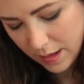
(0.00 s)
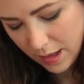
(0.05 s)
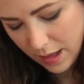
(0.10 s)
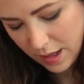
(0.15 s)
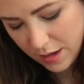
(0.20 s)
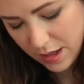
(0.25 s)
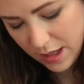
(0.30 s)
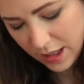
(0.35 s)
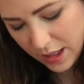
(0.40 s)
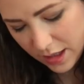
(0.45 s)
I
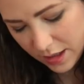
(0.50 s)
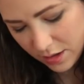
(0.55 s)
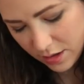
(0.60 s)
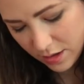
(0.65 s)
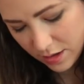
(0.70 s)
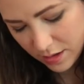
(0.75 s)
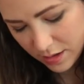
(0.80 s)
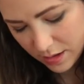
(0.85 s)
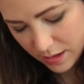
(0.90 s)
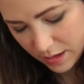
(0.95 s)
think it's
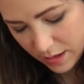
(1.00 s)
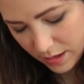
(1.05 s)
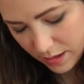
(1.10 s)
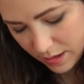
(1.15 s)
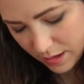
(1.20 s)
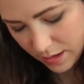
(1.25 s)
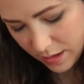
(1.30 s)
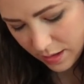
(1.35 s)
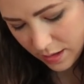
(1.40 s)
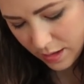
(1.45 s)
just
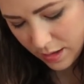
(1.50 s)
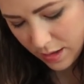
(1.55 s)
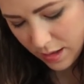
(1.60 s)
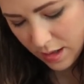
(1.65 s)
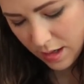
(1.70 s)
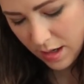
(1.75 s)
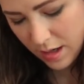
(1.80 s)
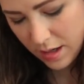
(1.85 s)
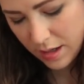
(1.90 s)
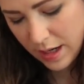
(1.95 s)

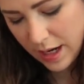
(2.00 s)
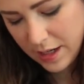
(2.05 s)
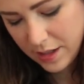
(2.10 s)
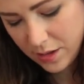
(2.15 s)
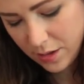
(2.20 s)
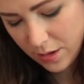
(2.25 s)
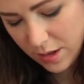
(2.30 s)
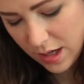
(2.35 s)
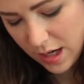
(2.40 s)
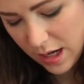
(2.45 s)

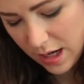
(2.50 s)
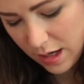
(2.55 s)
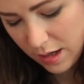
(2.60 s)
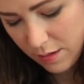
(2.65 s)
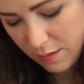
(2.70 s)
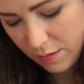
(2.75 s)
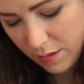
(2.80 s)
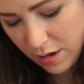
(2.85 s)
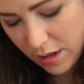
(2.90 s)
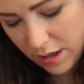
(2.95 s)
nicer to eat
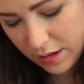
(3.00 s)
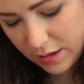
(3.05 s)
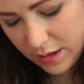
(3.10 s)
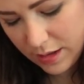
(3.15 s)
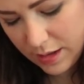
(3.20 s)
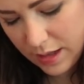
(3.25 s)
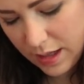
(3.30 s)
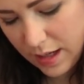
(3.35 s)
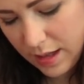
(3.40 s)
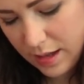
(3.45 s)
without the
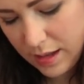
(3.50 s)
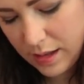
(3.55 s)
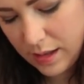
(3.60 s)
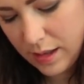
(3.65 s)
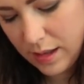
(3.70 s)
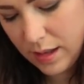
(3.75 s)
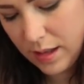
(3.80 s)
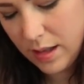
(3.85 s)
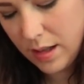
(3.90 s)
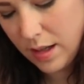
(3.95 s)
seeds,
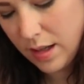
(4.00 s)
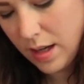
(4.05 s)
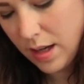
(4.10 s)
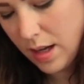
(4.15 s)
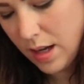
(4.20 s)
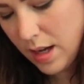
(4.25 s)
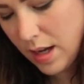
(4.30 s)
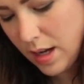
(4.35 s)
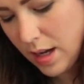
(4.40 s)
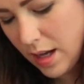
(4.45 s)

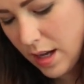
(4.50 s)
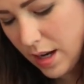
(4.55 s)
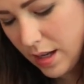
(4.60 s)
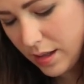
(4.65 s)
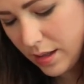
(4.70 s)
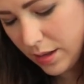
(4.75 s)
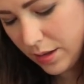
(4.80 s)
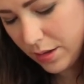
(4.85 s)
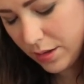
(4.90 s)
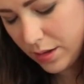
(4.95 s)
and
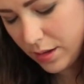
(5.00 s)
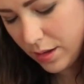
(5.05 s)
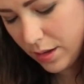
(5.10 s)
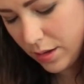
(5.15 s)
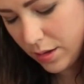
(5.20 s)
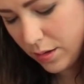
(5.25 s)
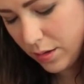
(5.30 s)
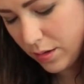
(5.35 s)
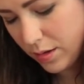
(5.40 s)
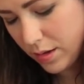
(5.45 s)
it's
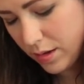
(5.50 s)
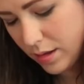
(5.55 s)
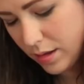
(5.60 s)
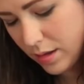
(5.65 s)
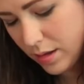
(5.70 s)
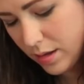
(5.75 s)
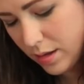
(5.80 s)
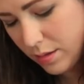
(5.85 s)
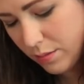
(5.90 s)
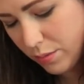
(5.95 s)
also
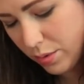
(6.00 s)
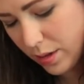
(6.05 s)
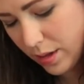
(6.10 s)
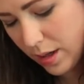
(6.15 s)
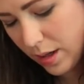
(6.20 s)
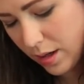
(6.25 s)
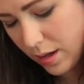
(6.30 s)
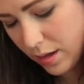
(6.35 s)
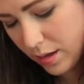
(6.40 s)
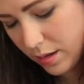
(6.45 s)

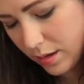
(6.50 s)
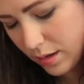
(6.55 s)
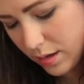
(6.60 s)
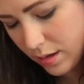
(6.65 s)
prettier.